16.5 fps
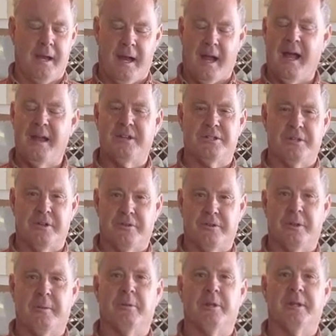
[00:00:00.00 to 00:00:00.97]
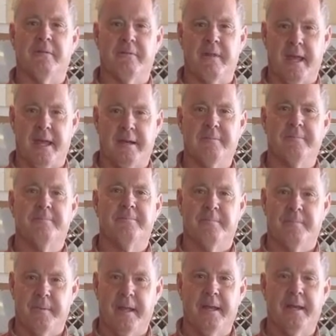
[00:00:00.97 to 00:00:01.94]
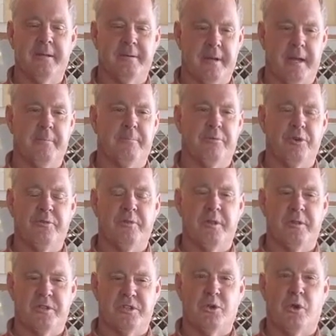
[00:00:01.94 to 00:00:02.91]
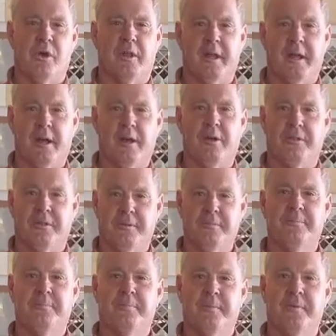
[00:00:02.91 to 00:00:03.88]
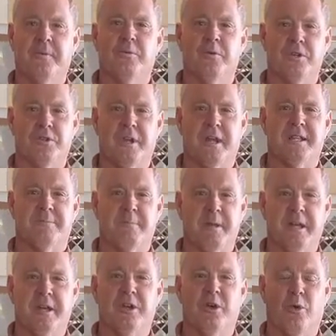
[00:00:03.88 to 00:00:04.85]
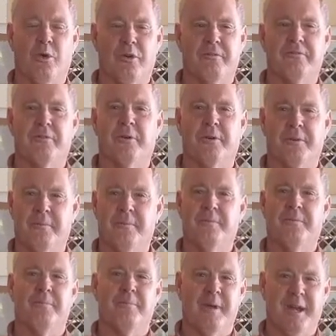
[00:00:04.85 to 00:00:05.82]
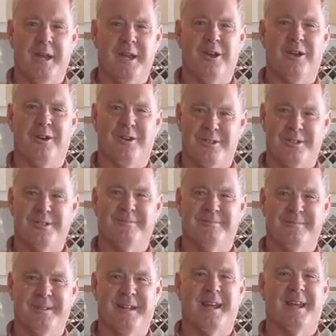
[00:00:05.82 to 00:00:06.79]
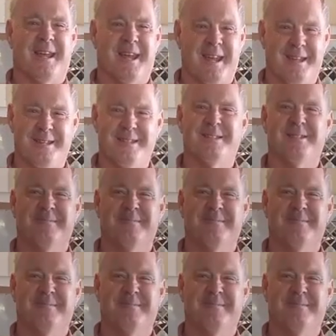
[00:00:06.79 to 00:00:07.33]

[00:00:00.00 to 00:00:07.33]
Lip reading: I certainly believe that, and in improving the soil health, which has been ignored for many years, decades.